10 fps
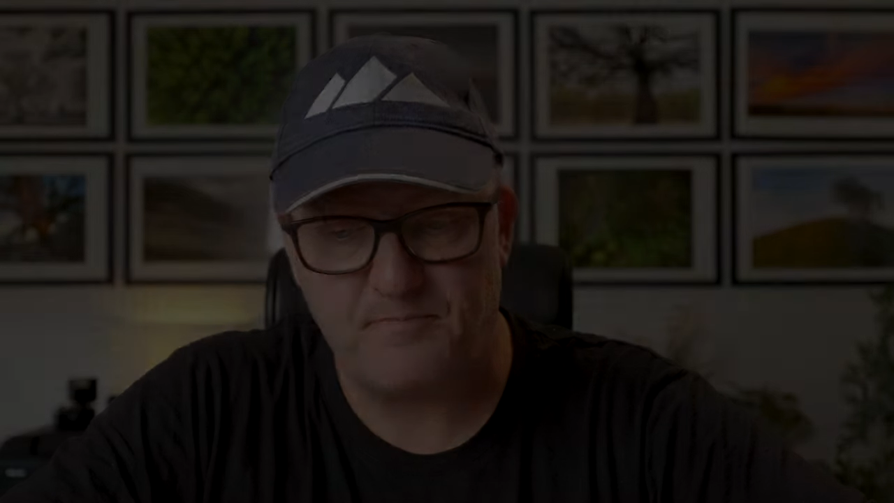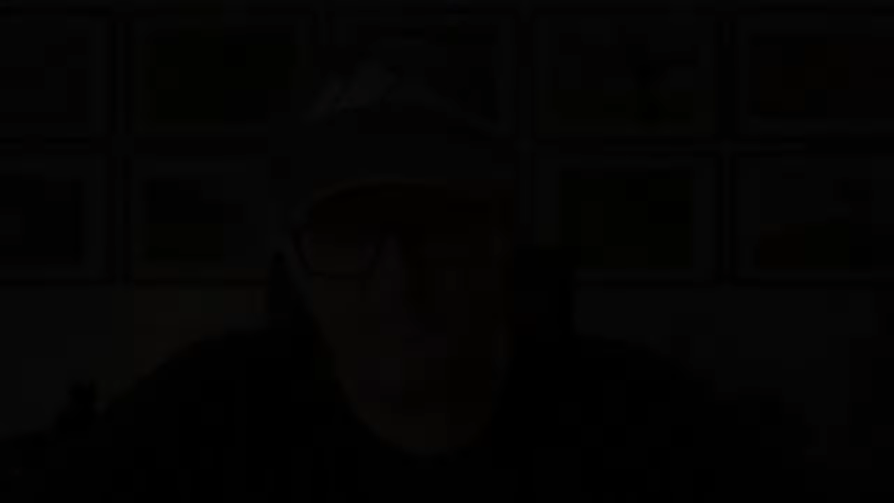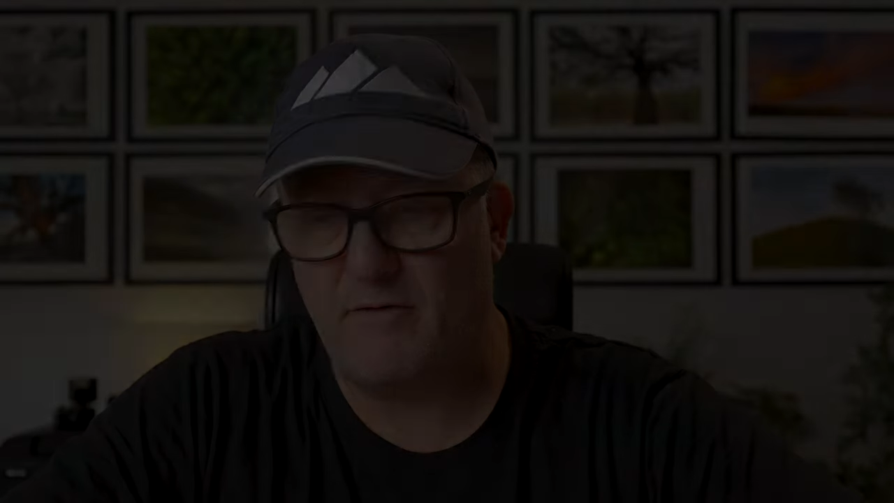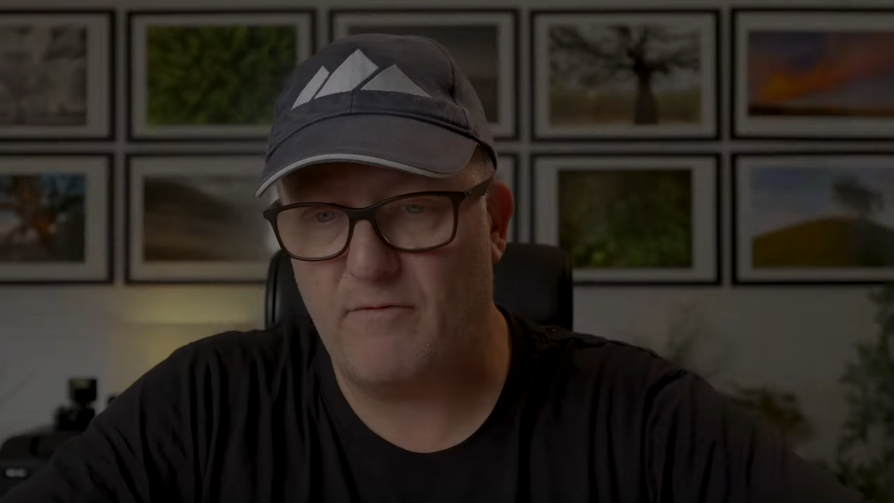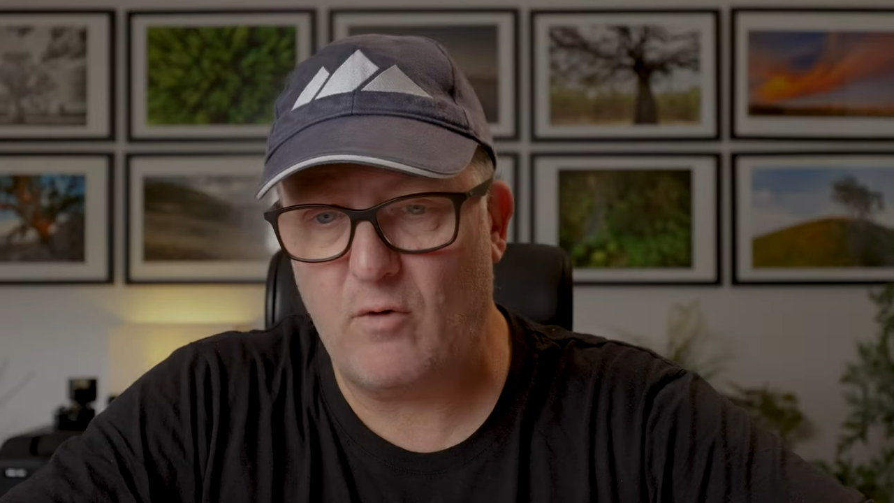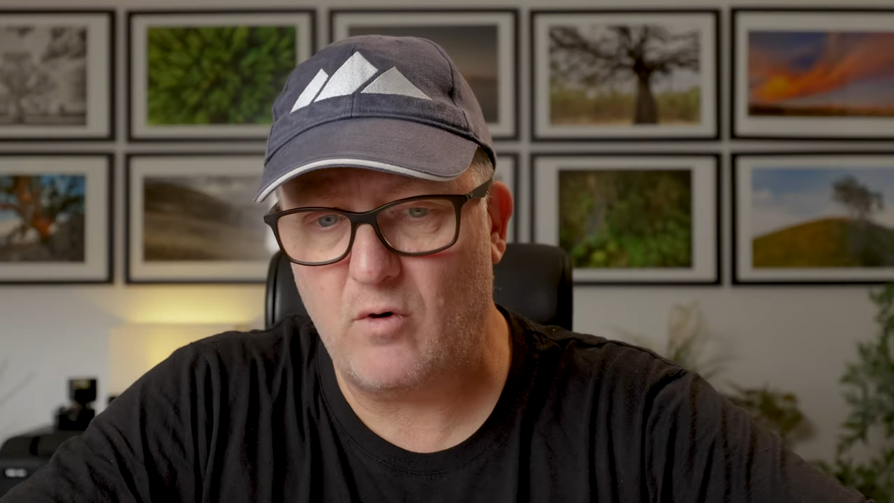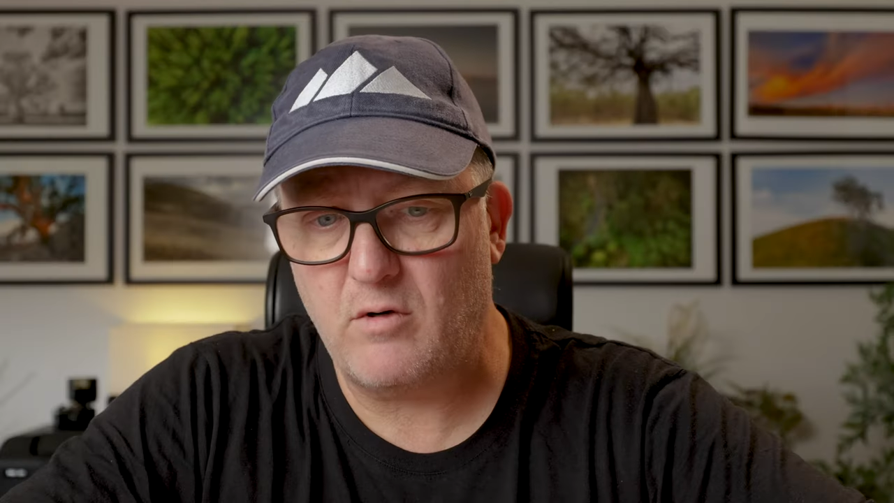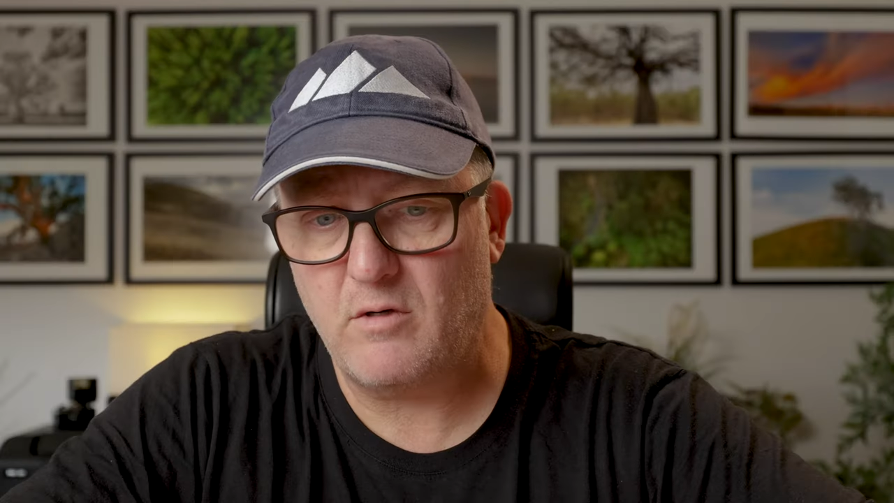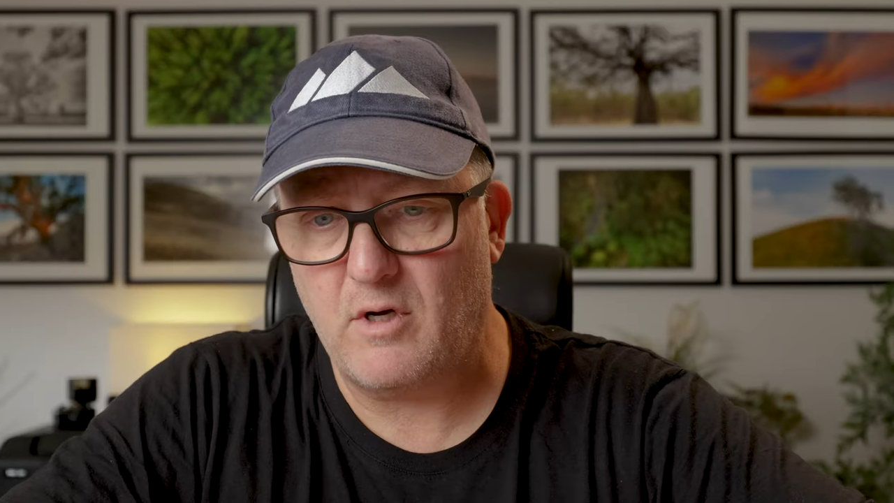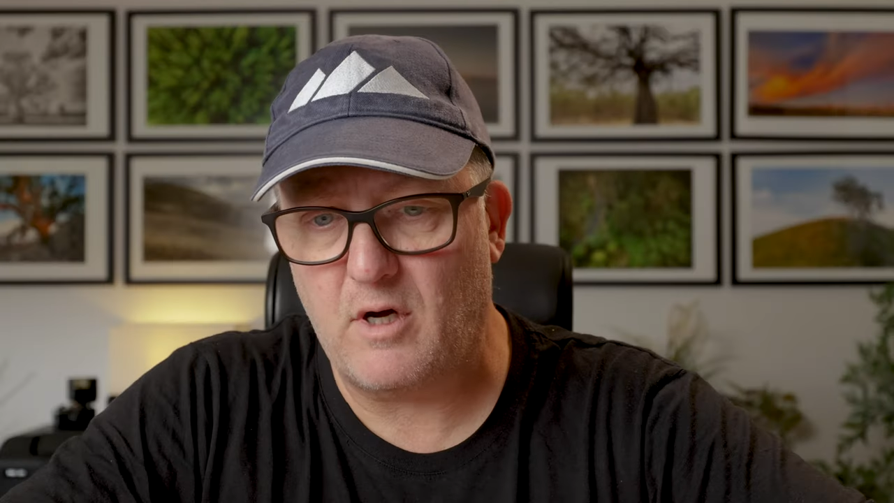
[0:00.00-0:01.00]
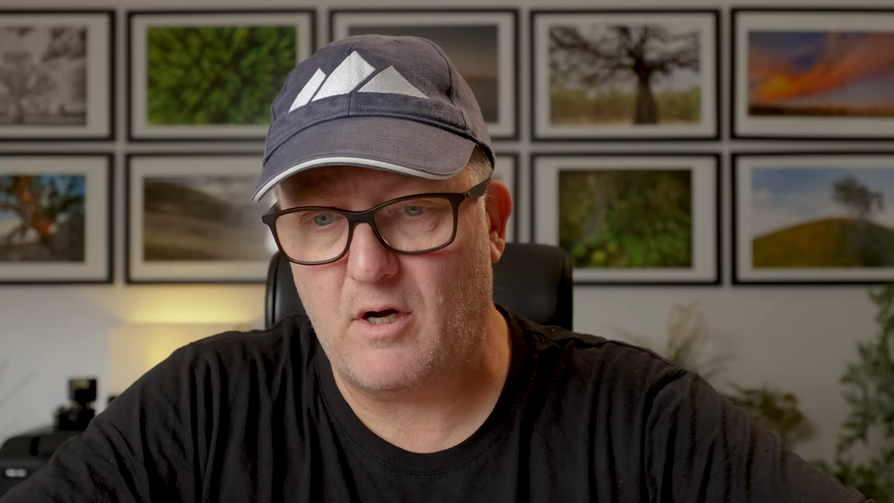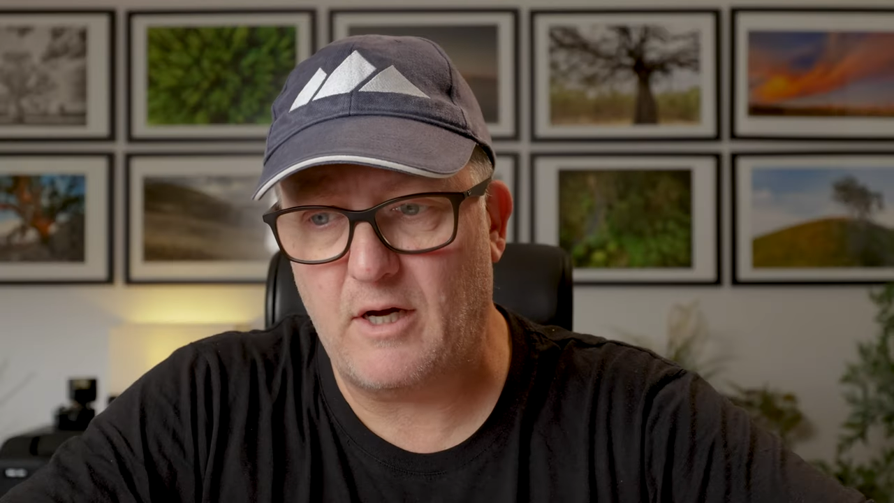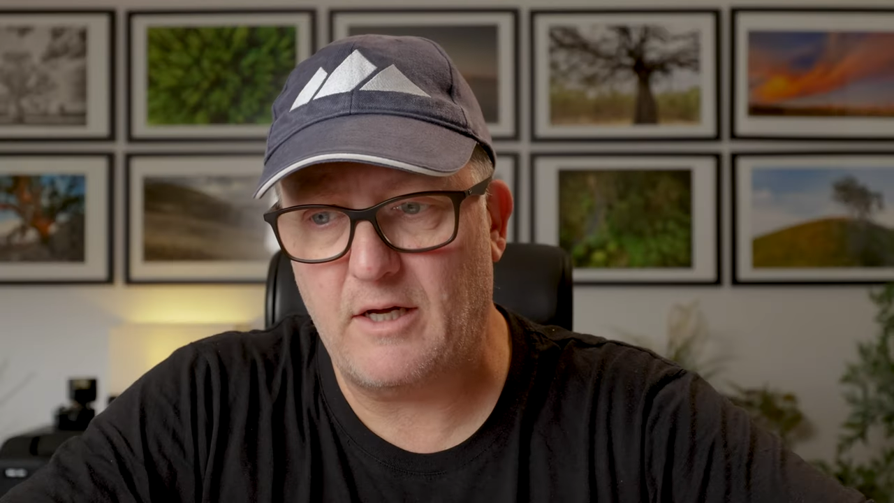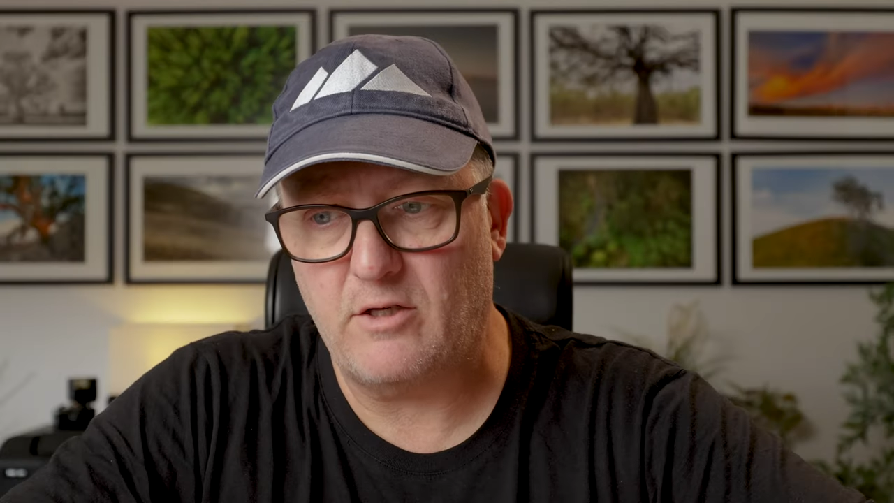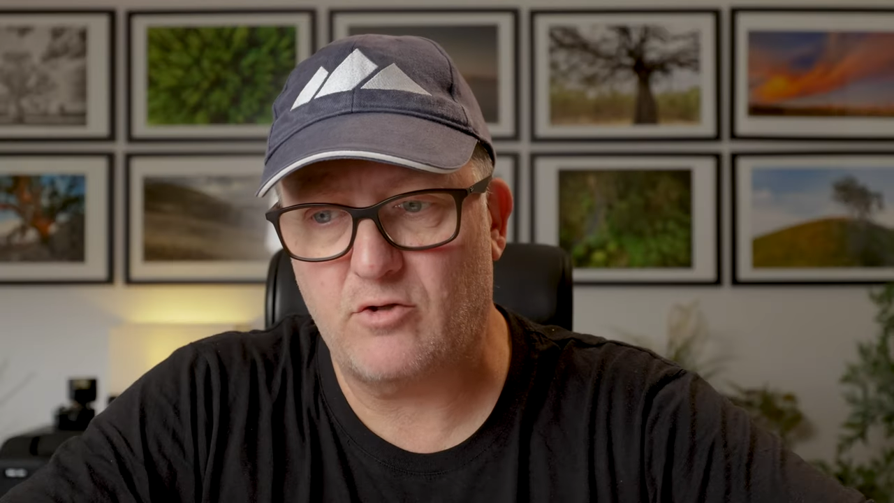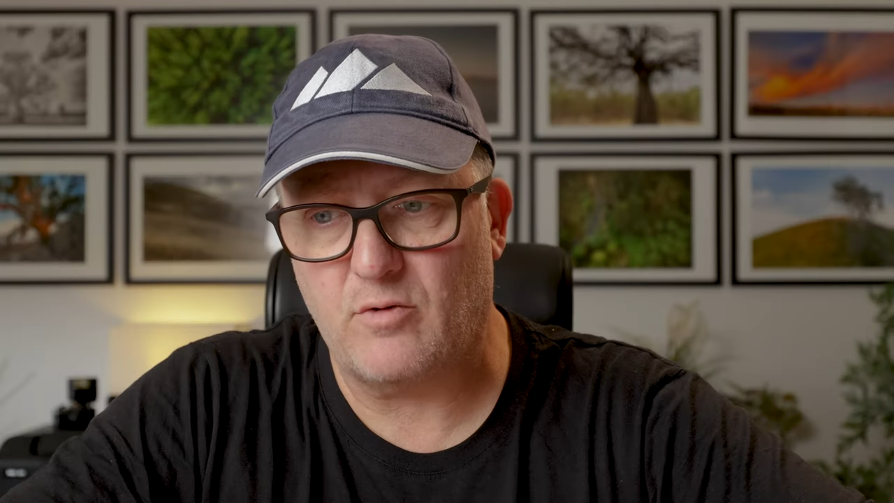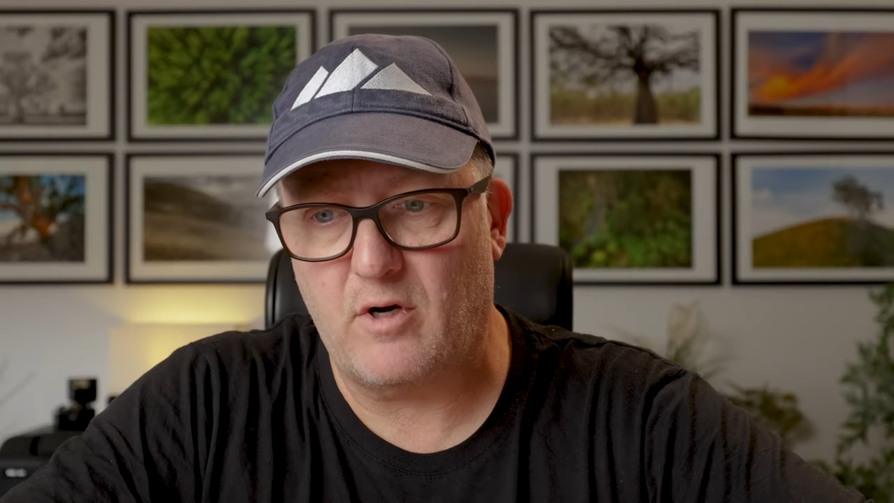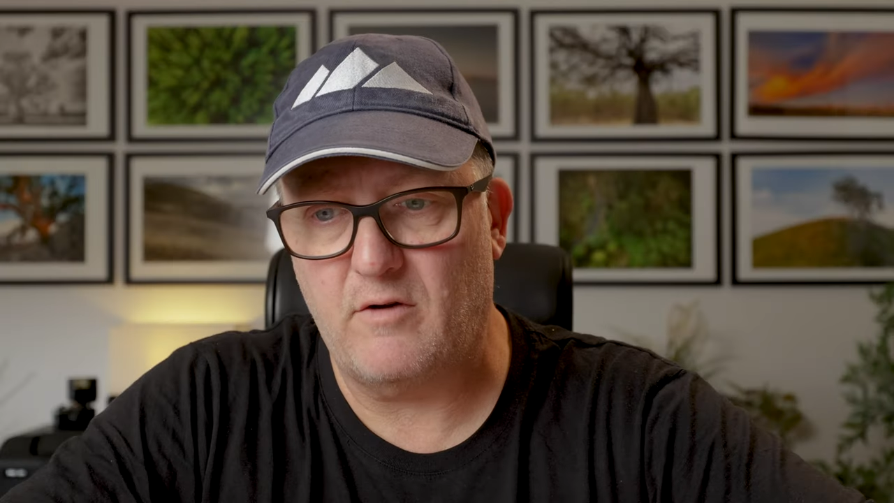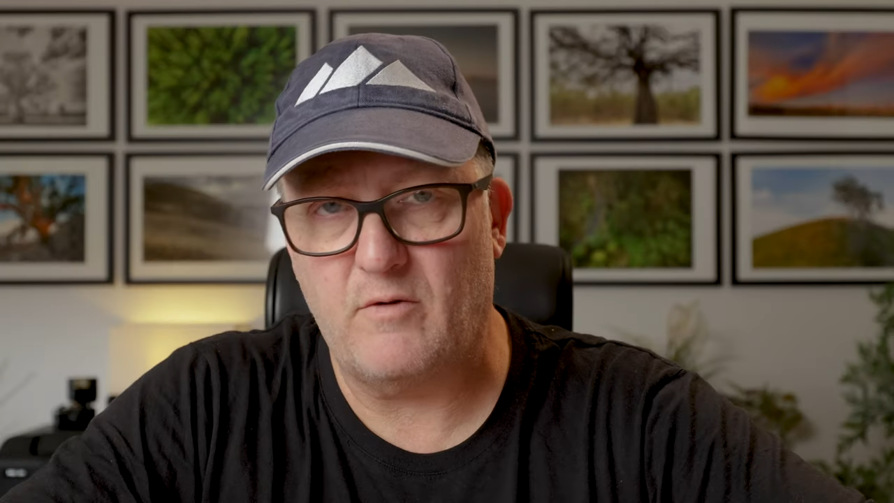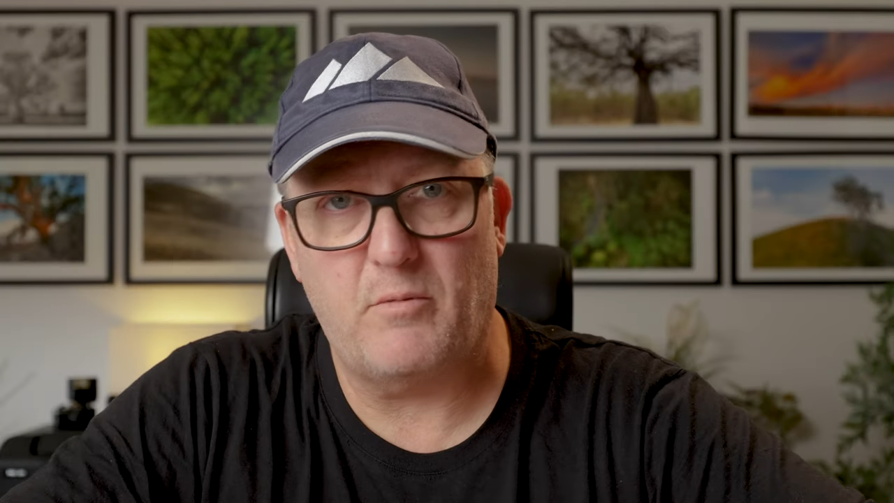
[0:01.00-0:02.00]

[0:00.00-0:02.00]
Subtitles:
Before I drove a